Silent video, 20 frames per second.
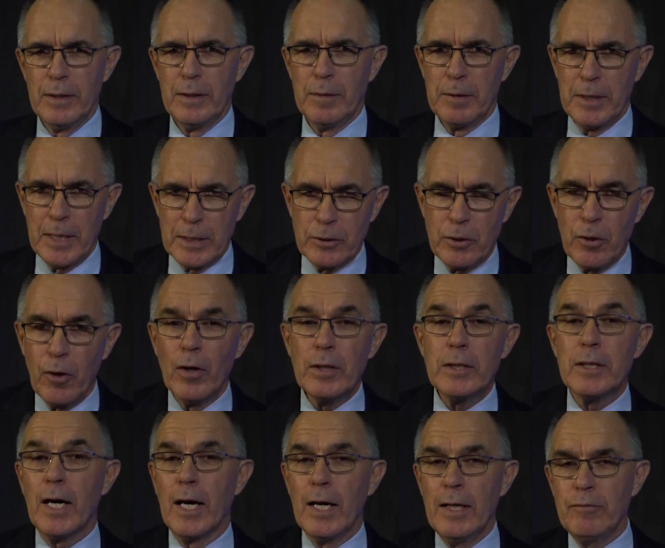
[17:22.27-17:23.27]
that
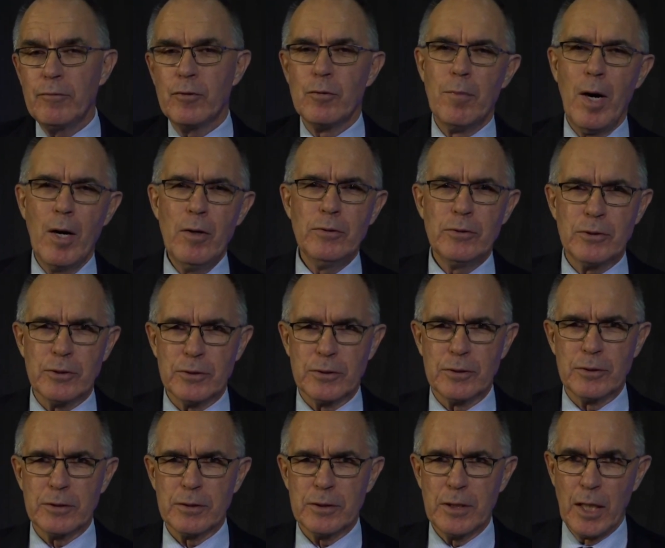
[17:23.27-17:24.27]
God gave to
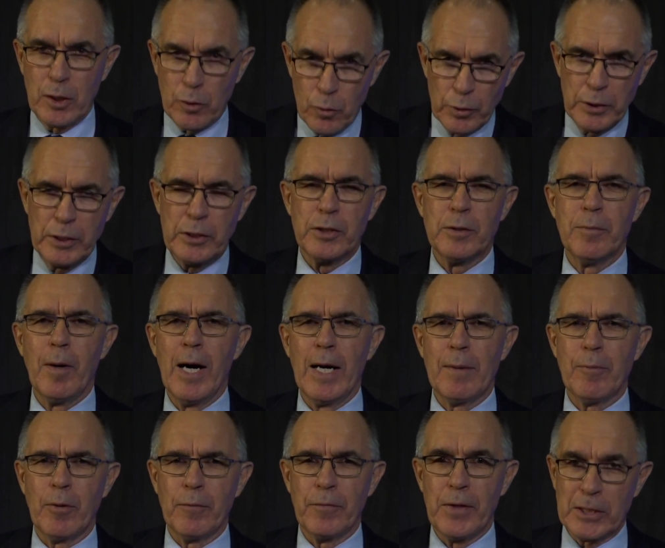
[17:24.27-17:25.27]
Moses, according to the
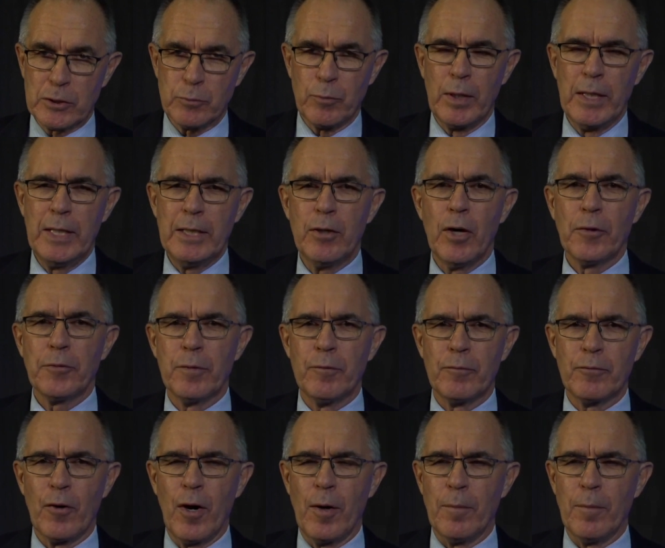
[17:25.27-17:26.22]
Bible. That's where he got them from.